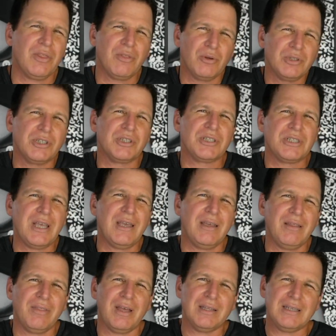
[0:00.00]
though they're
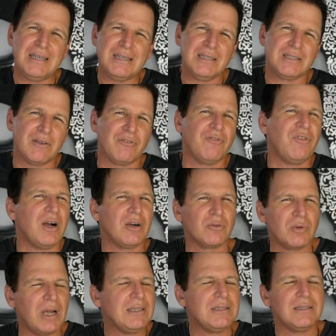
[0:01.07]
saying that it is a far right.